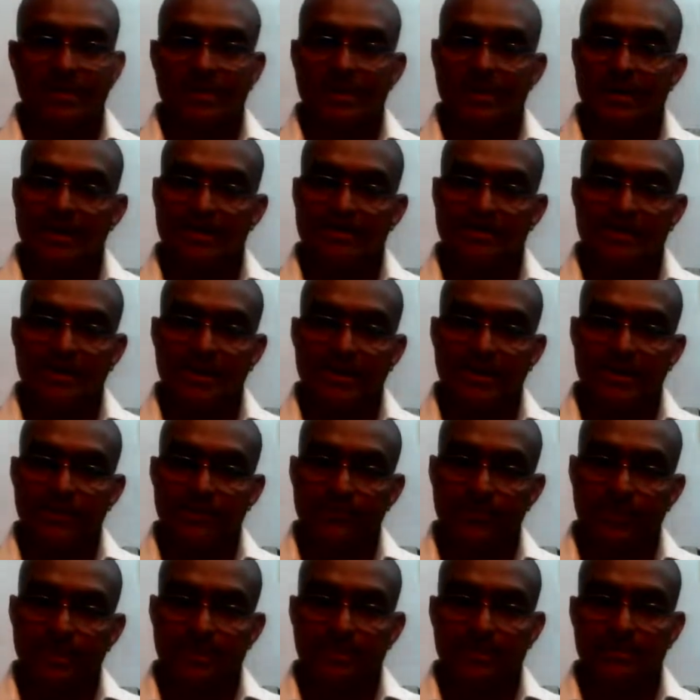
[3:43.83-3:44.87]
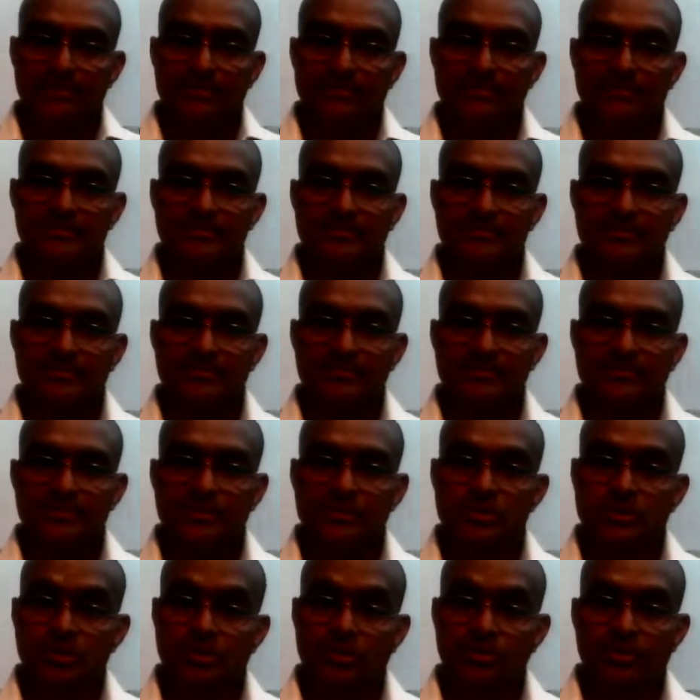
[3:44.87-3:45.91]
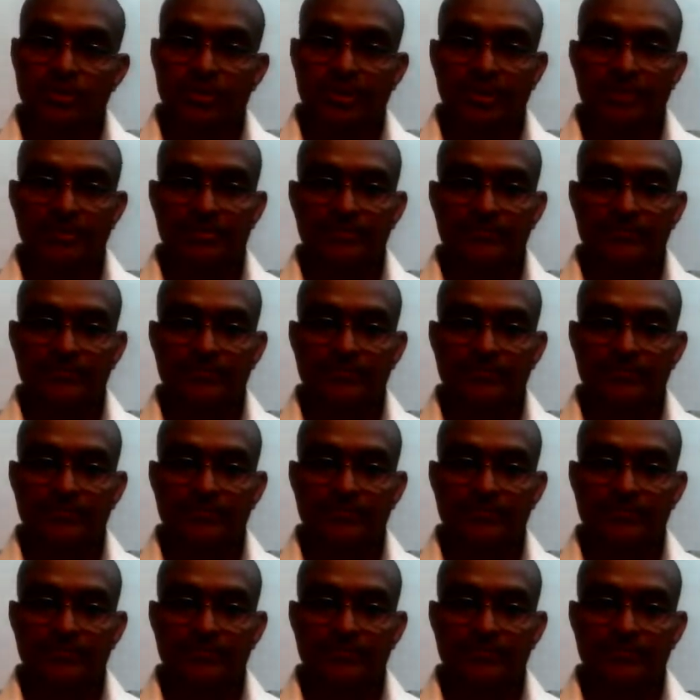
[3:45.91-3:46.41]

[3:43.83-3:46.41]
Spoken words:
Let us repeat slowly.